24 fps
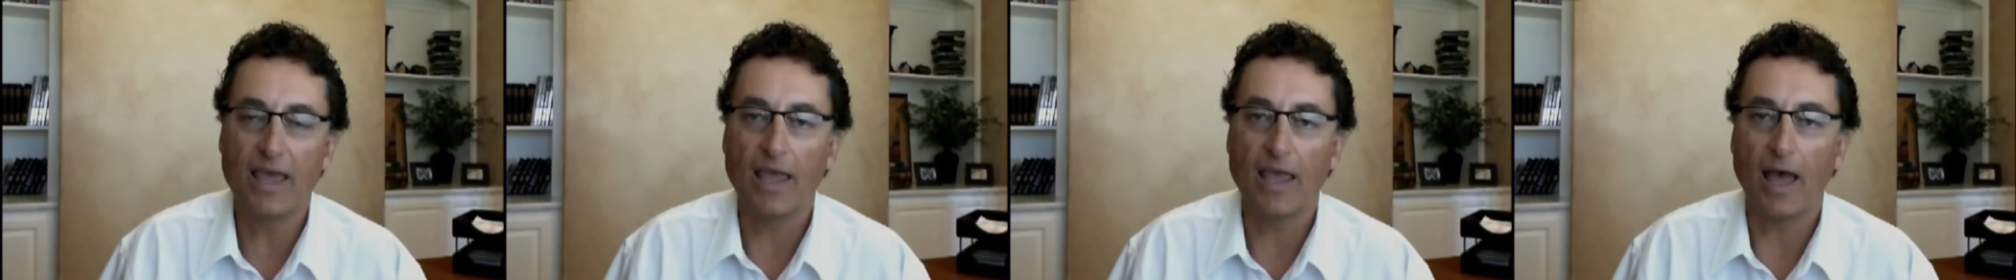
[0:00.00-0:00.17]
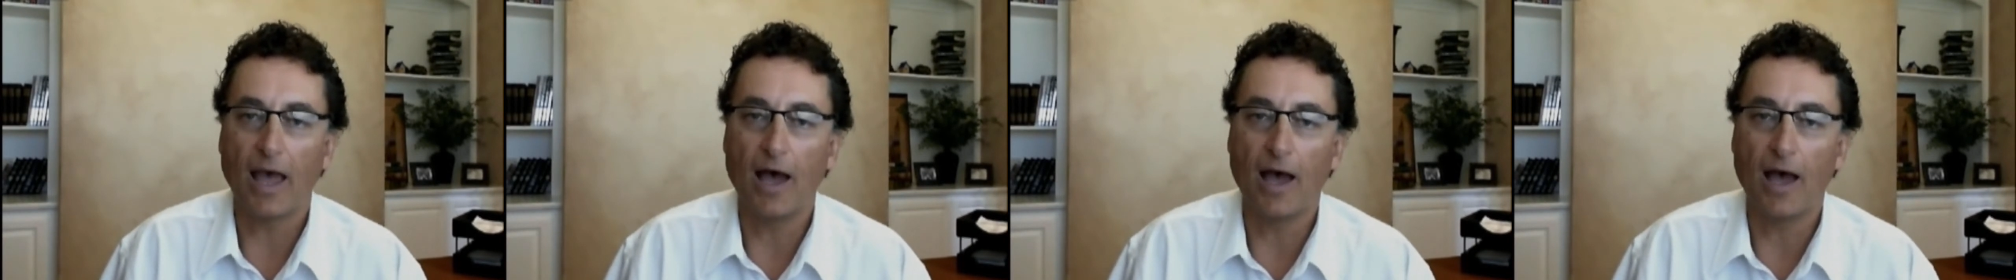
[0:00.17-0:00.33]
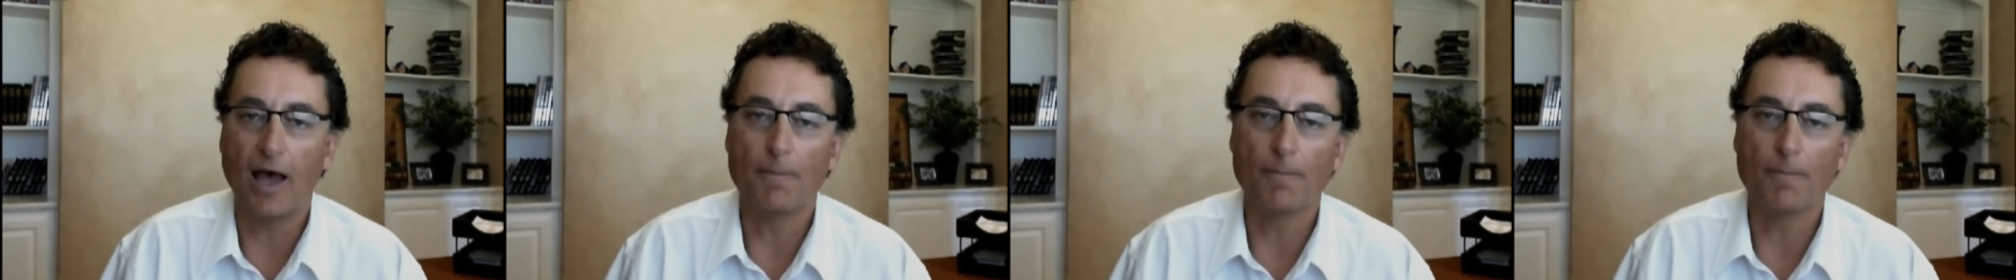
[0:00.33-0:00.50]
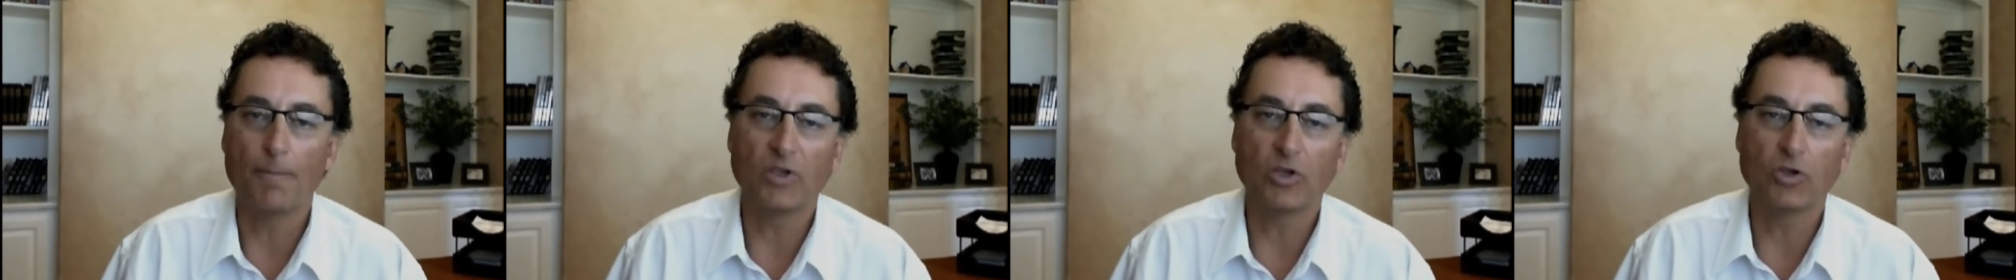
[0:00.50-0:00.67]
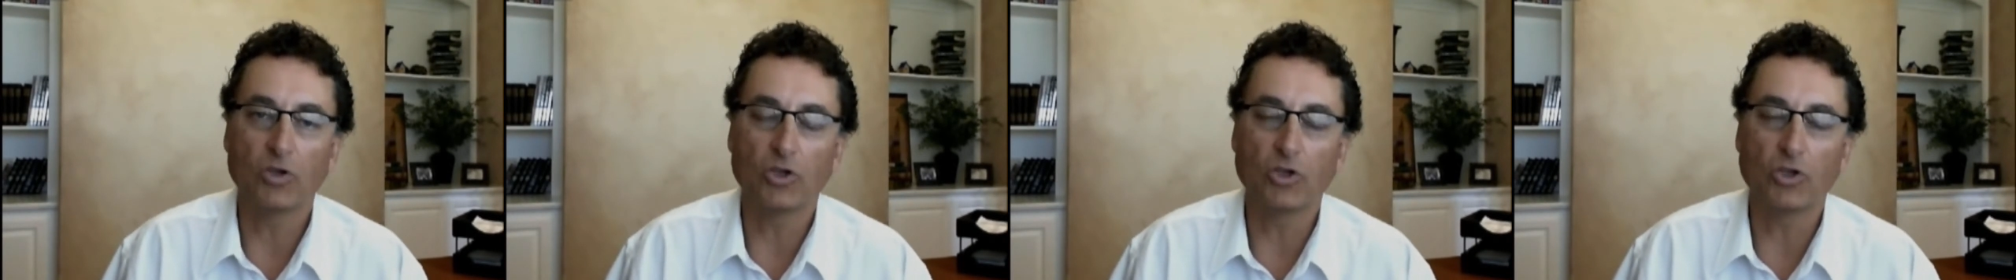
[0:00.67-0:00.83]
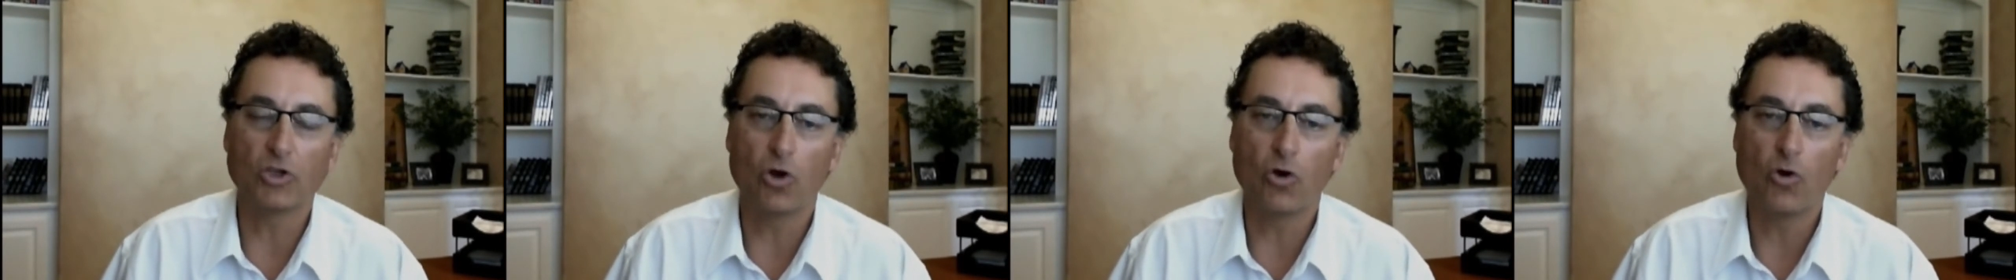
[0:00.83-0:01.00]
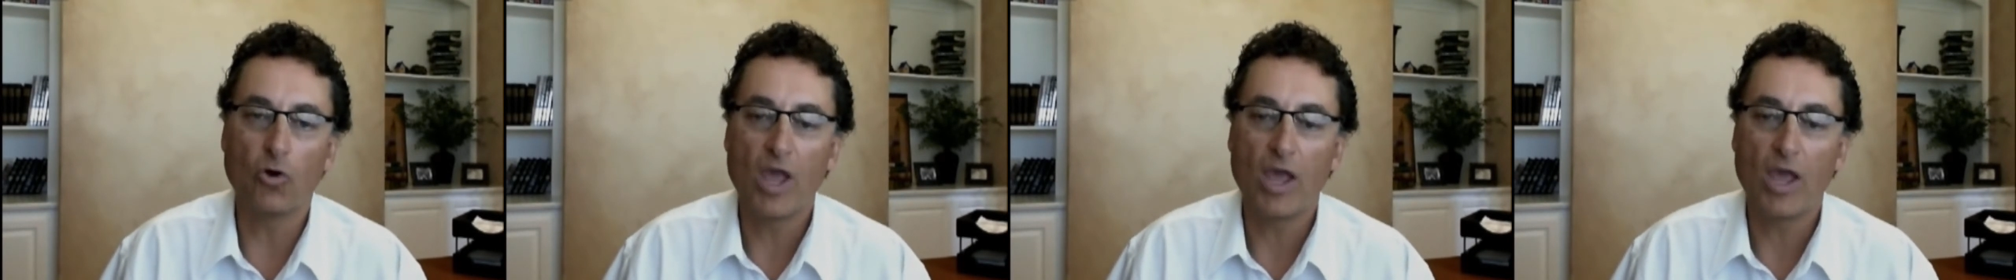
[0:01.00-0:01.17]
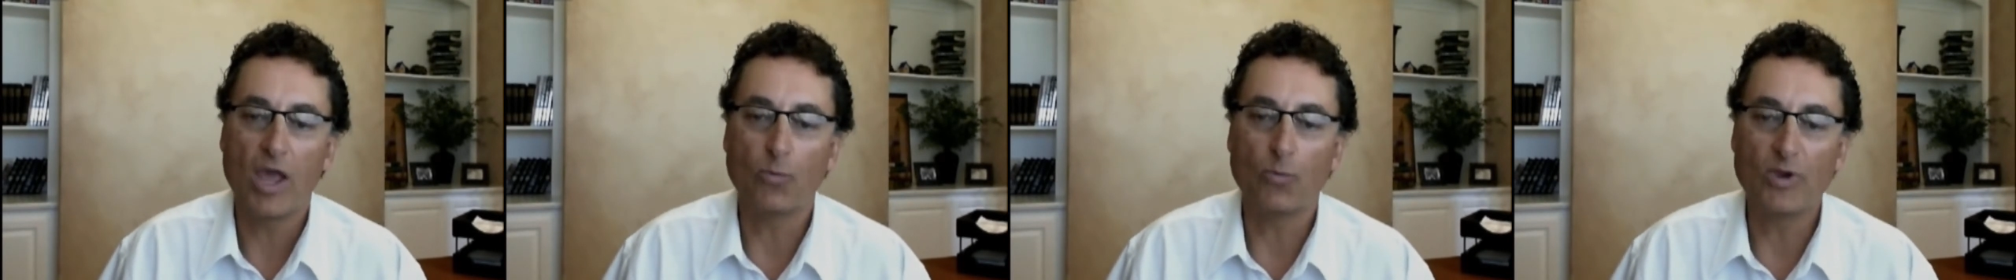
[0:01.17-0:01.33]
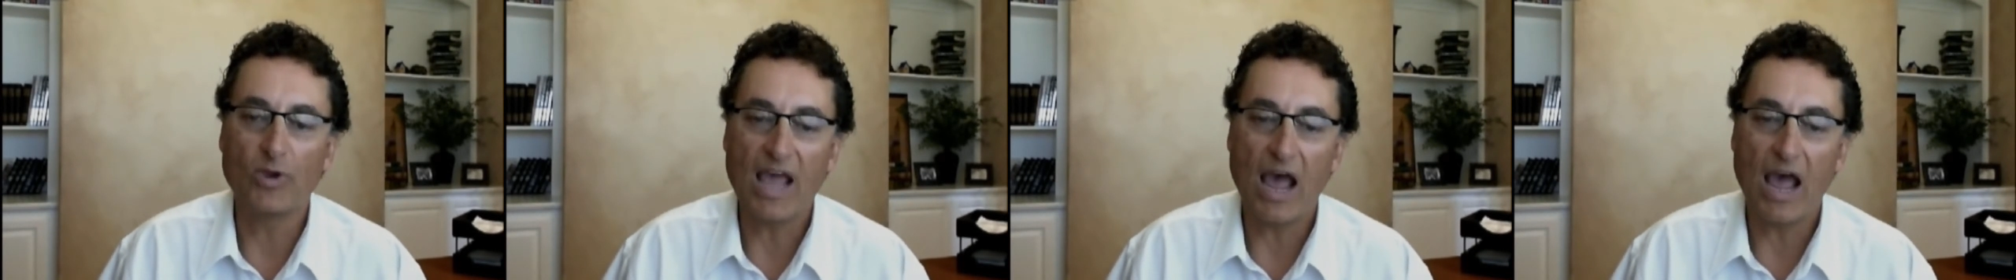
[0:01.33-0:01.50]
You know,
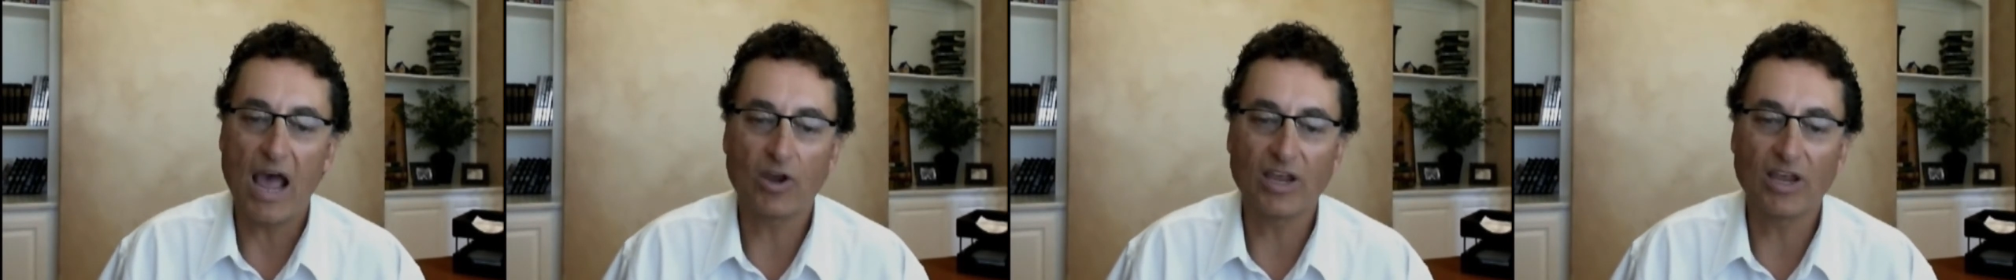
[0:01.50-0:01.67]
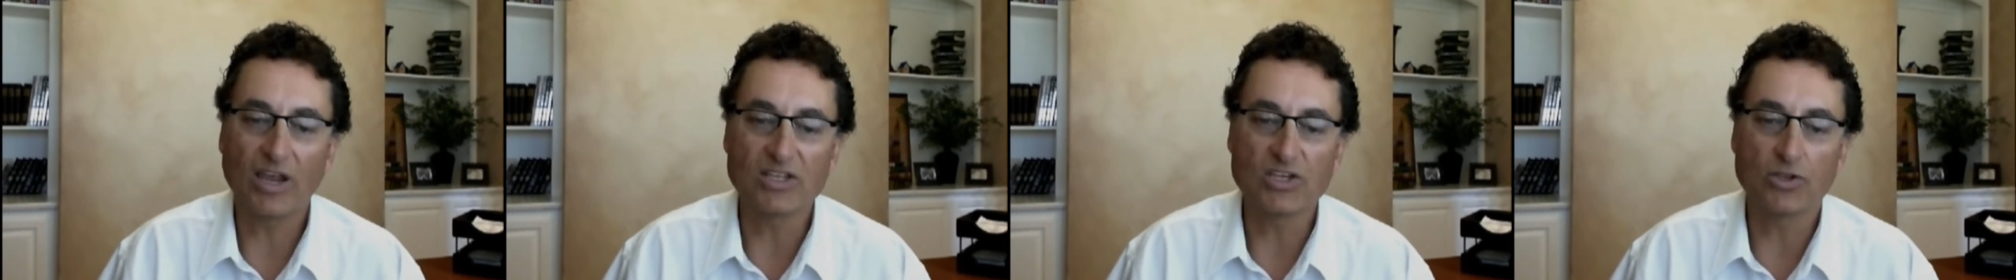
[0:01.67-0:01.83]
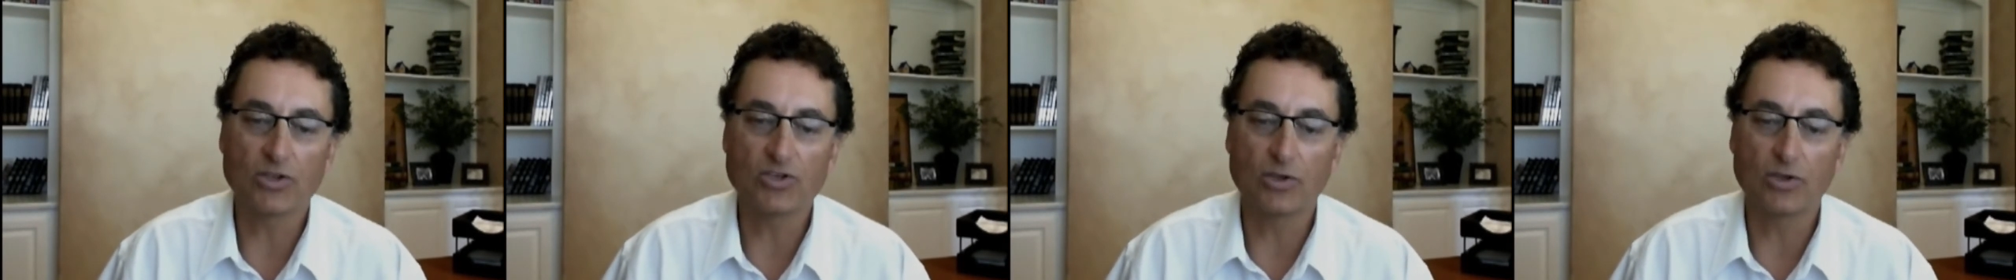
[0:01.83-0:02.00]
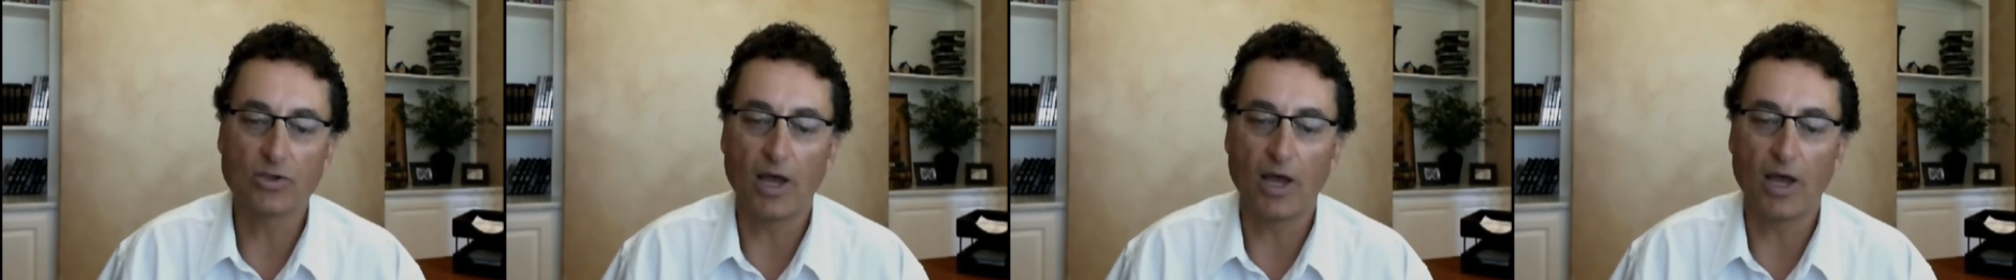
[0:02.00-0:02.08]
we now can,